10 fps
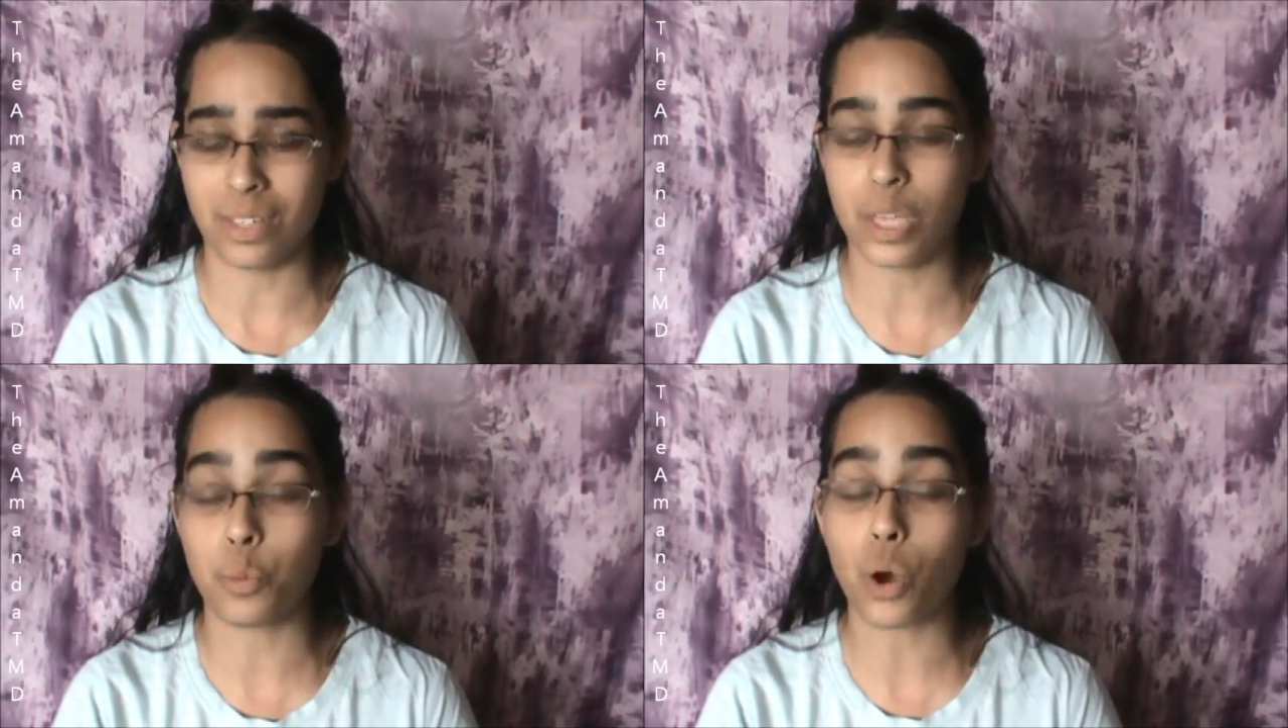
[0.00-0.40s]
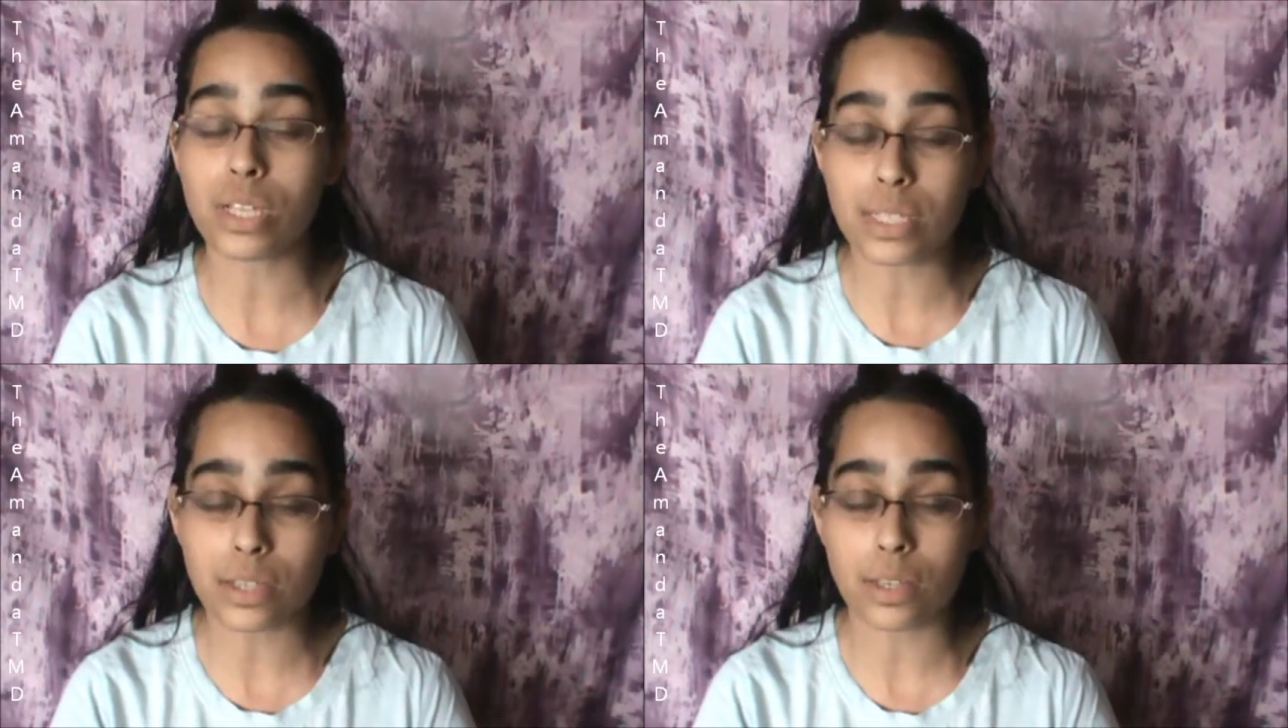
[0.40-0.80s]
He
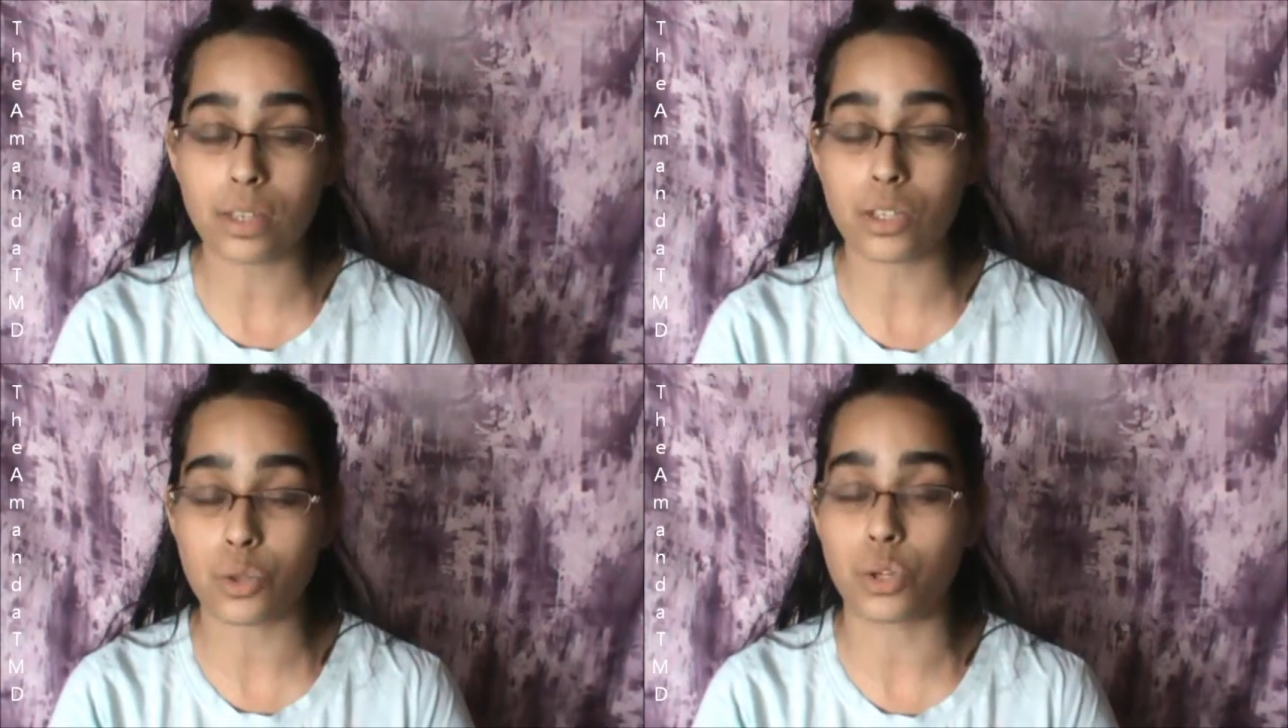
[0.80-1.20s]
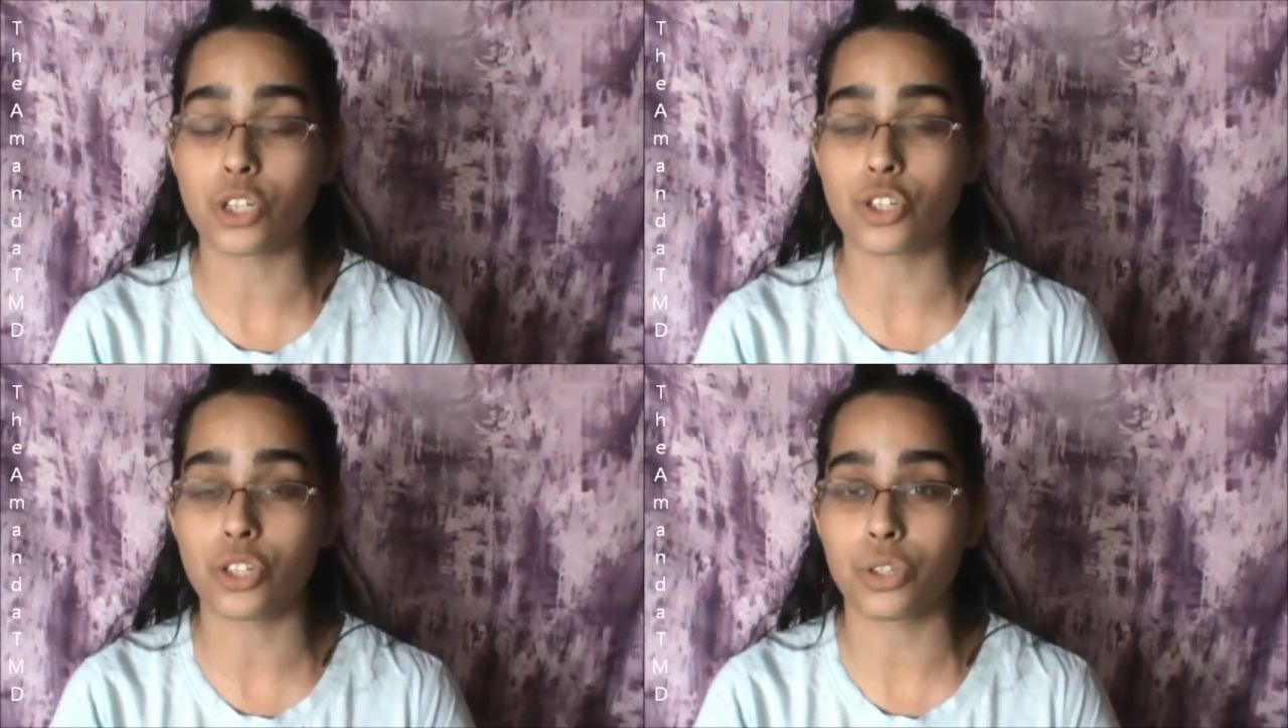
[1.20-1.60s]
was sitting in his
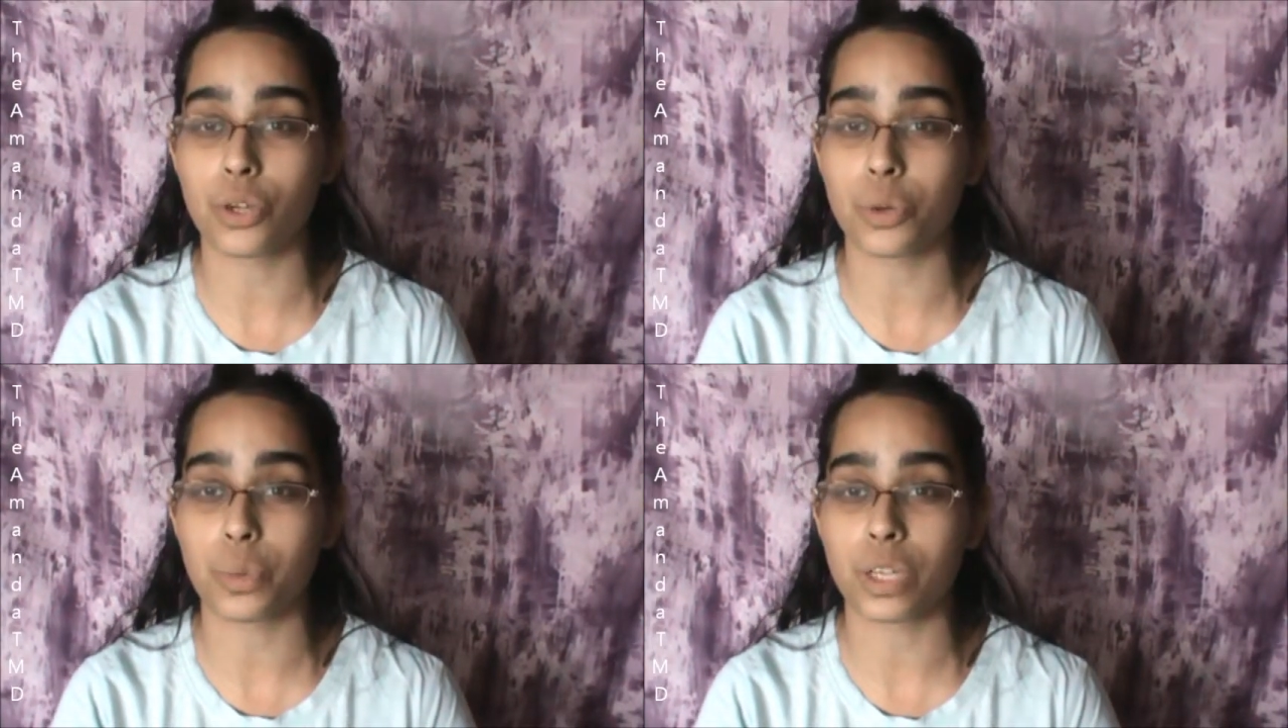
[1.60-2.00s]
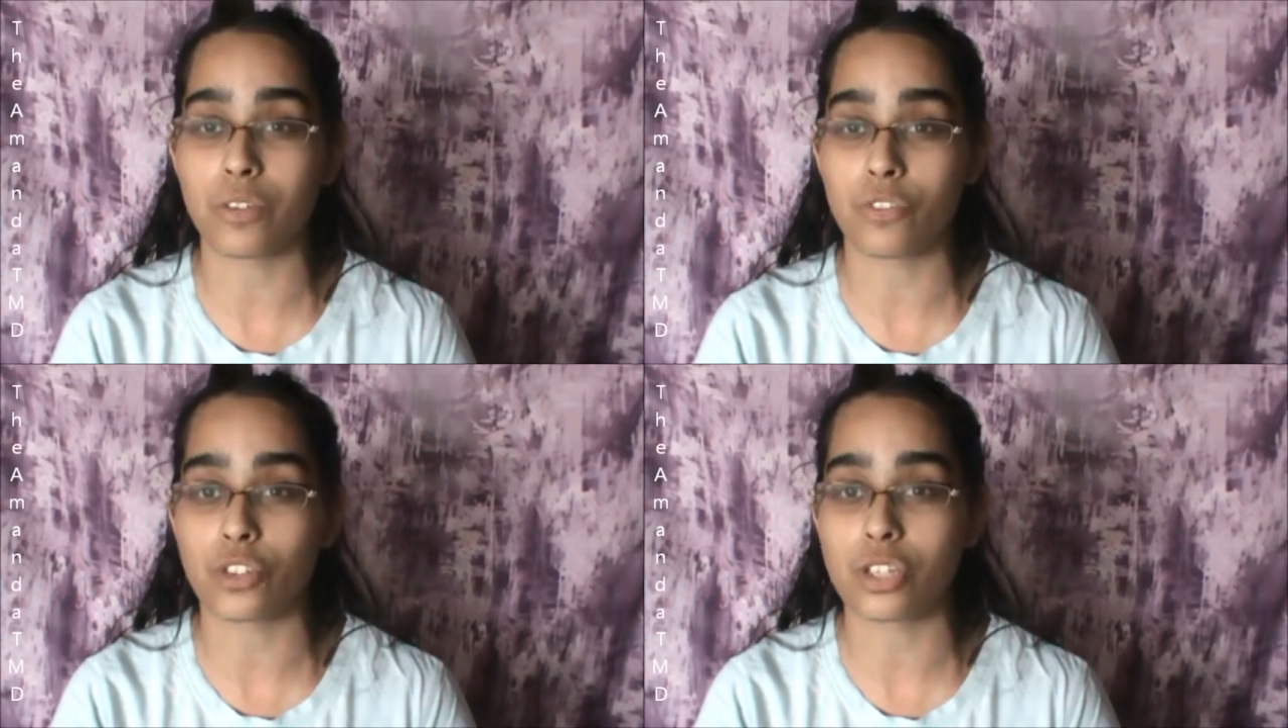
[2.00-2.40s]
orchard though when he
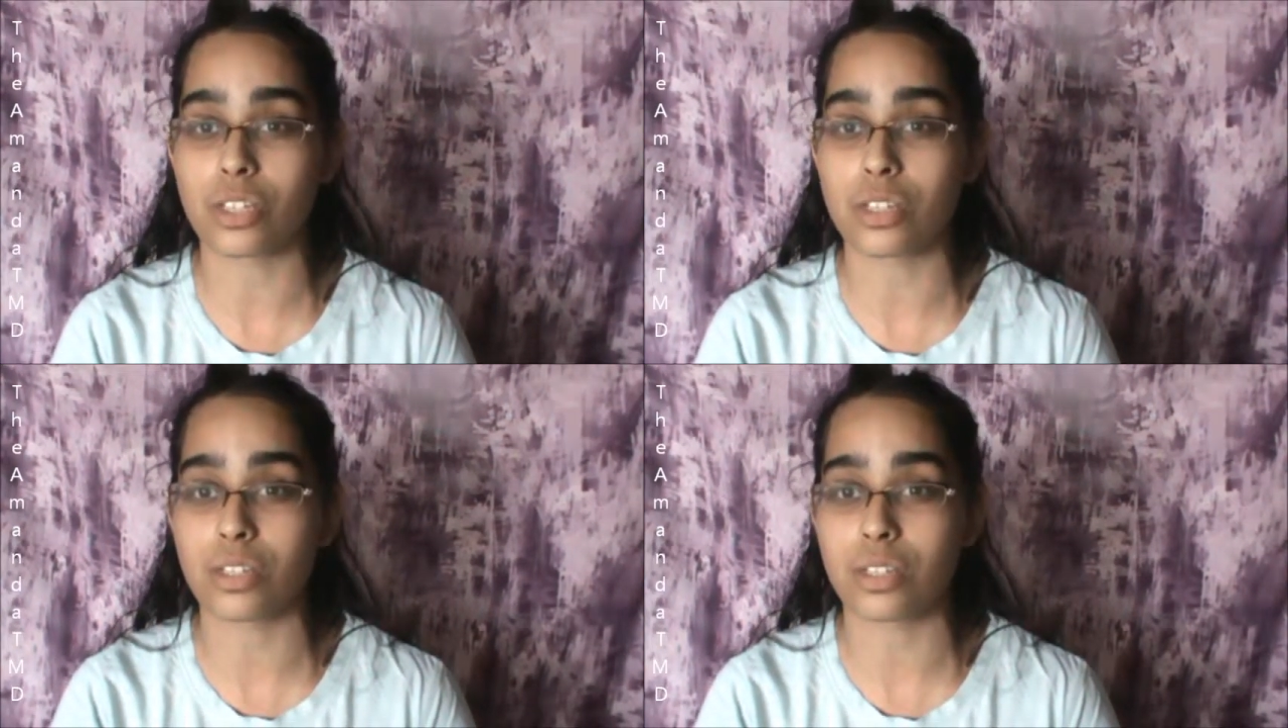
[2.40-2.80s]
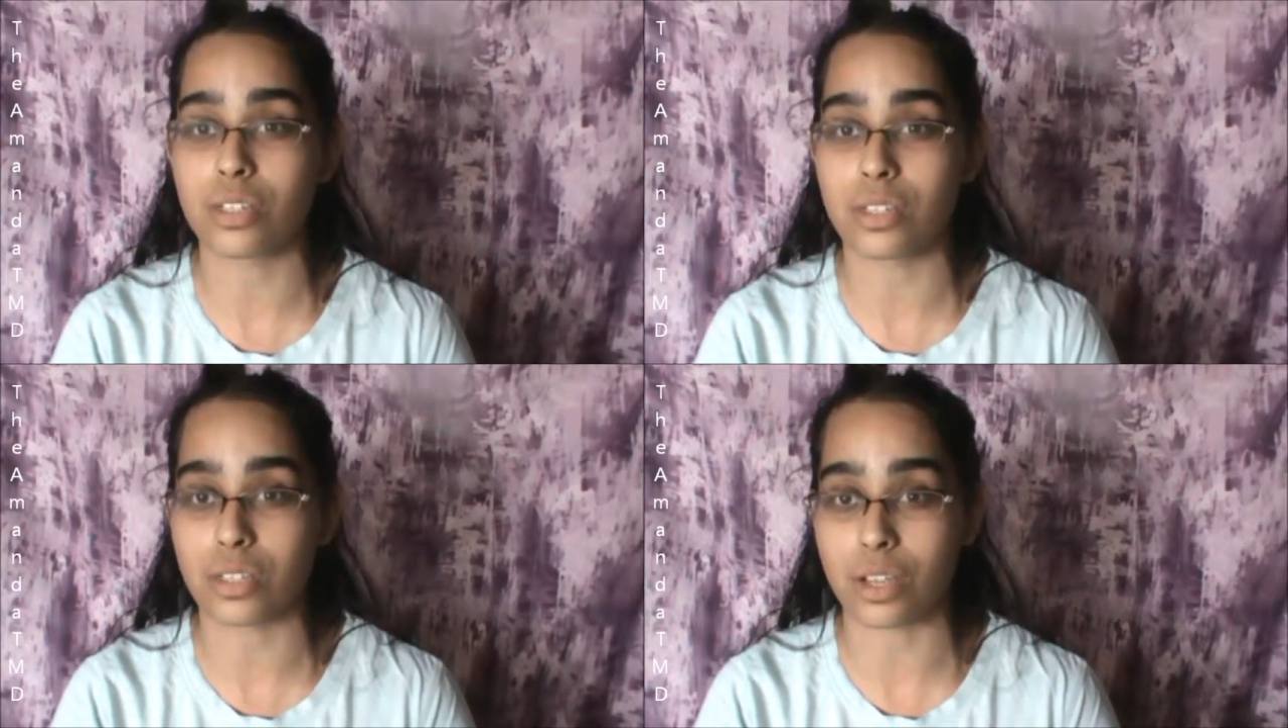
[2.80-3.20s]
first
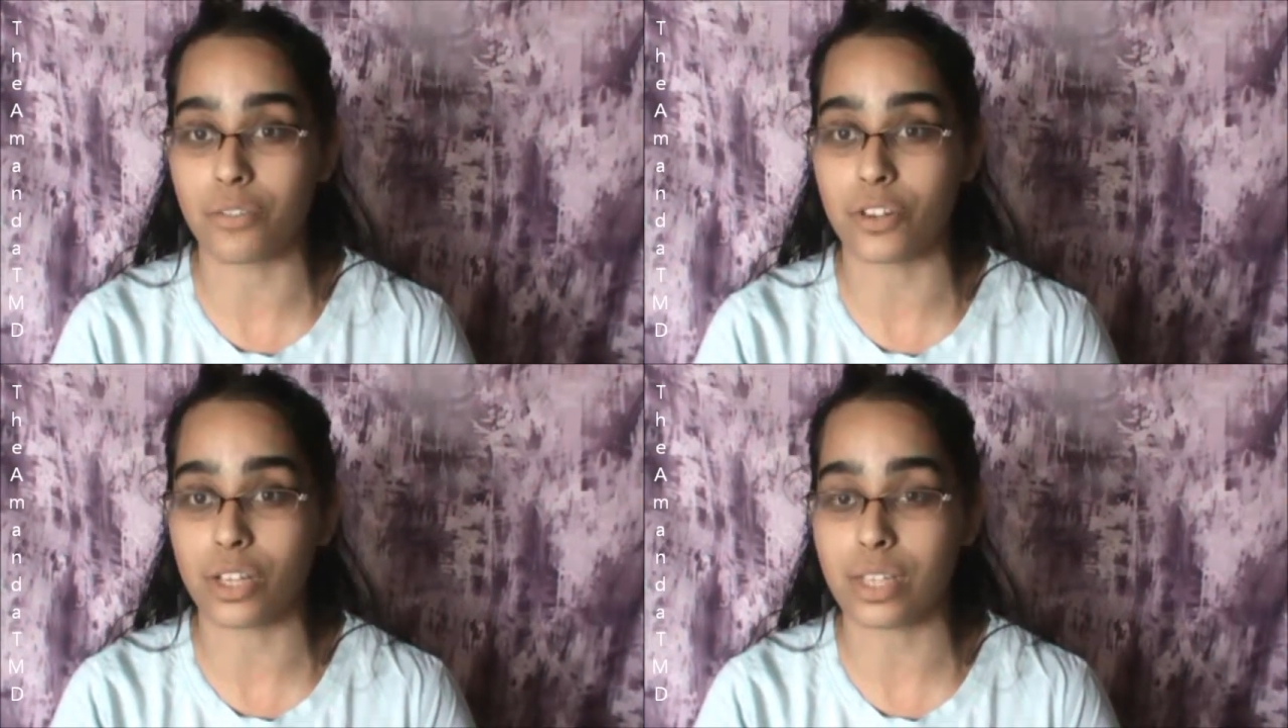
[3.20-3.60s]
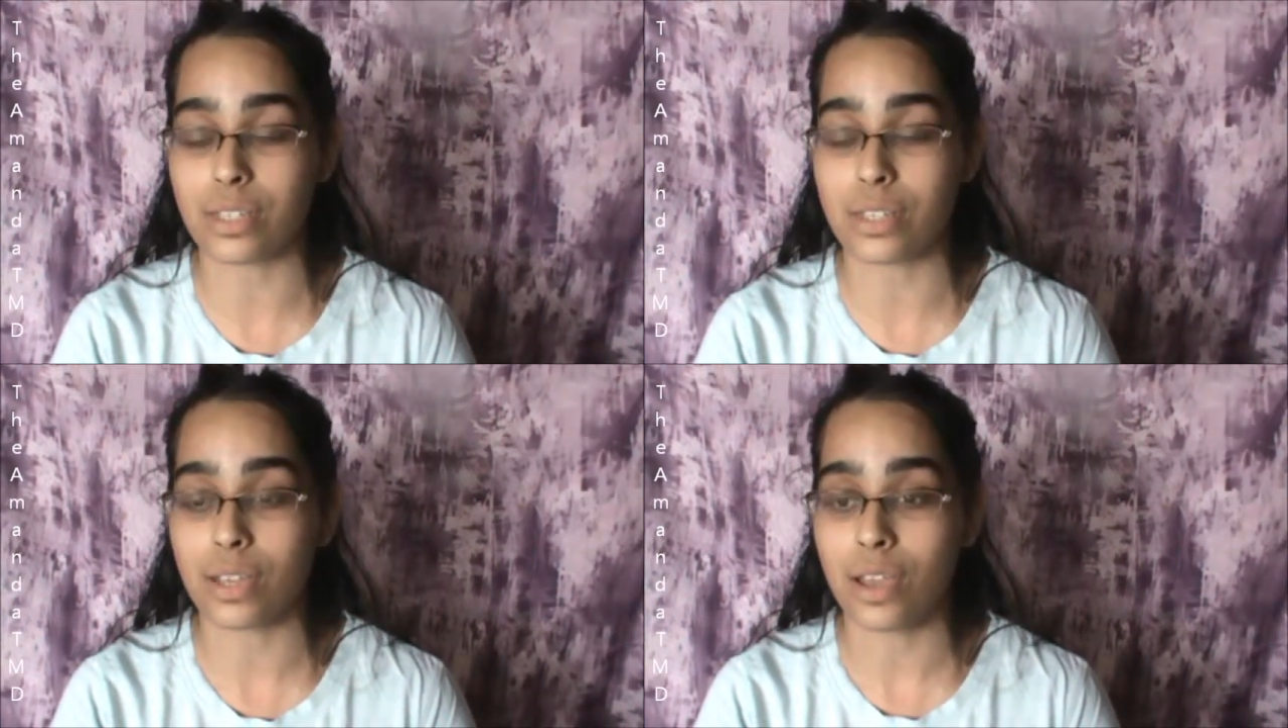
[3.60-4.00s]
discovered it,